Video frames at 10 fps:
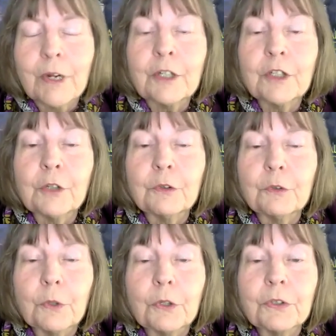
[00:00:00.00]

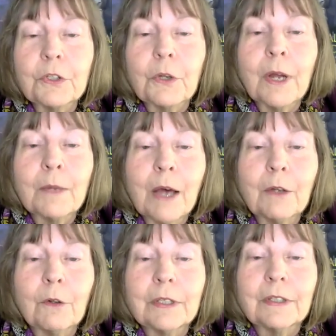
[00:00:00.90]
granddaughter, so I
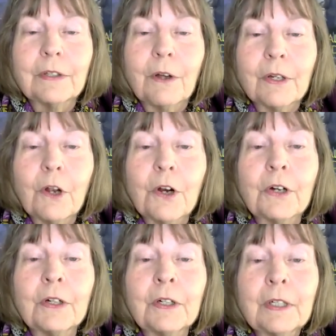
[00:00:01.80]
modeled it on
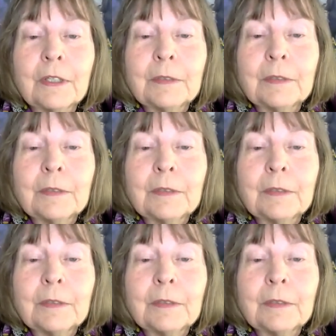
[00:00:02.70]
her.